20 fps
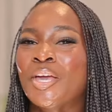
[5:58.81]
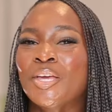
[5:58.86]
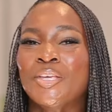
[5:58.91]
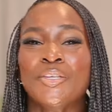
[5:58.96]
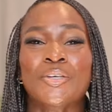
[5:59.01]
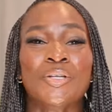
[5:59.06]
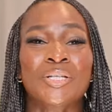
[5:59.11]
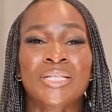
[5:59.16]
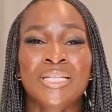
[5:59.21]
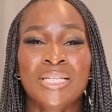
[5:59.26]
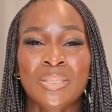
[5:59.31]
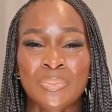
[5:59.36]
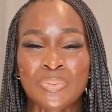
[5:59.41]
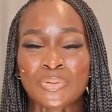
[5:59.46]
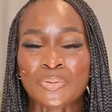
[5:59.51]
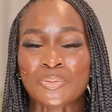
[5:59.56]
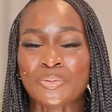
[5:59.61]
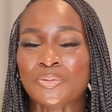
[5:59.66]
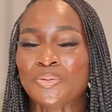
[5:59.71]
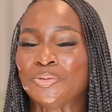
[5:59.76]
your
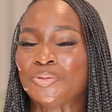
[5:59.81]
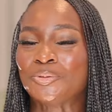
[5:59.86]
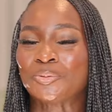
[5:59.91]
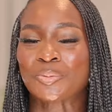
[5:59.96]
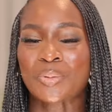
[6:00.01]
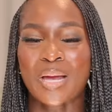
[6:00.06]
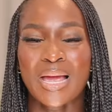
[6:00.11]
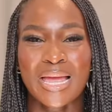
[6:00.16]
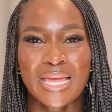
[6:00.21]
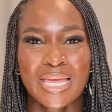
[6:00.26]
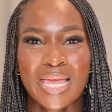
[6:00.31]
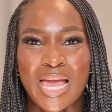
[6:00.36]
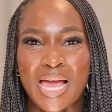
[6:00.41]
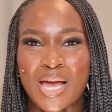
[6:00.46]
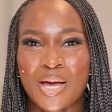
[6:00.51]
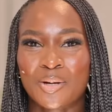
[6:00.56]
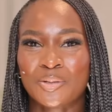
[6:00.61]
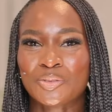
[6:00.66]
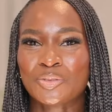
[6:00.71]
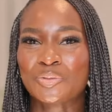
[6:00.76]
lips will dry
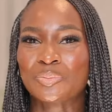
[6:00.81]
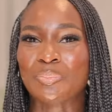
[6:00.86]
out,